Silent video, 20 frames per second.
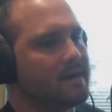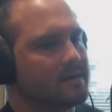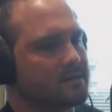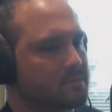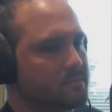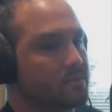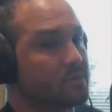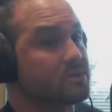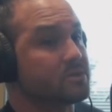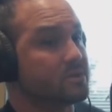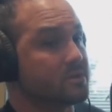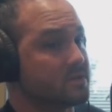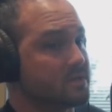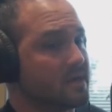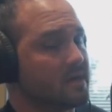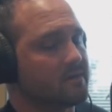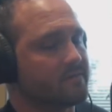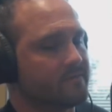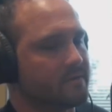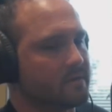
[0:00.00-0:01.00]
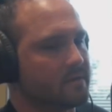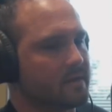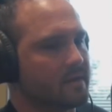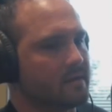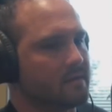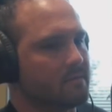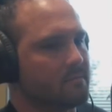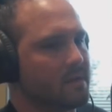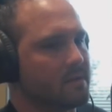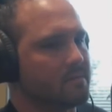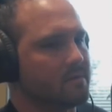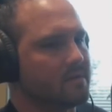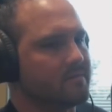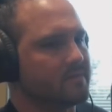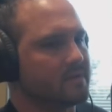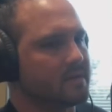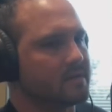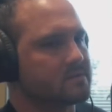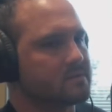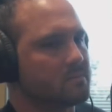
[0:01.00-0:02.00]
to push yourself and maybe
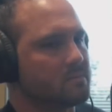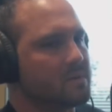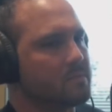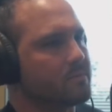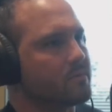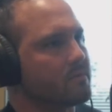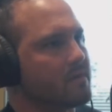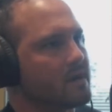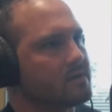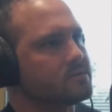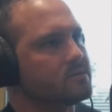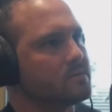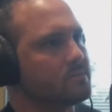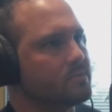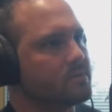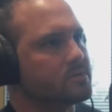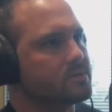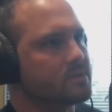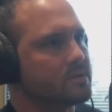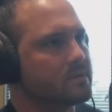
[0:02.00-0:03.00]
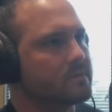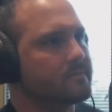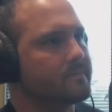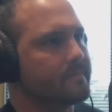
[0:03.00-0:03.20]
even get some people around you to push you.